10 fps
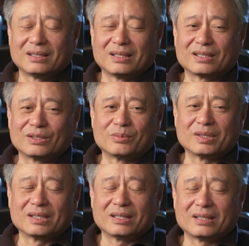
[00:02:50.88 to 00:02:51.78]
It could
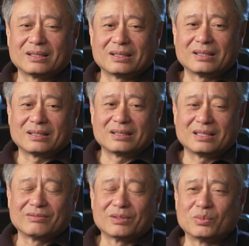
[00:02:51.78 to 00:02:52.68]
be
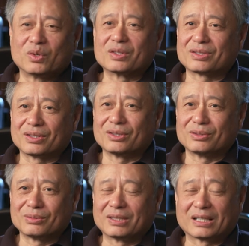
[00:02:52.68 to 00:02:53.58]
even more so
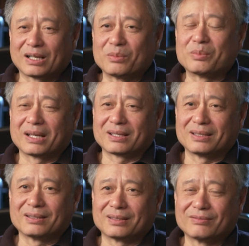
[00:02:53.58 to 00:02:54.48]
when they come back
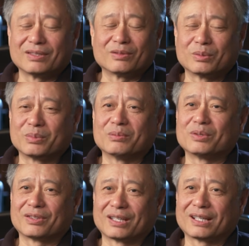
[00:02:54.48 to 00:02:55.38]
here, even when people
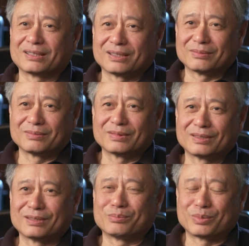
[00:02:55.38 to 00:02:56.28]
thank them.
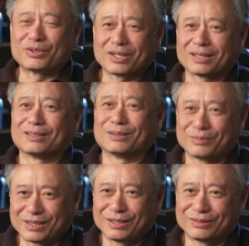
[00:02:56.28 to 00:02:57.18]
They're projecting
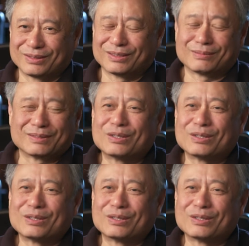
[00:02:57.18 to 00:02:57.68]
themselves to them.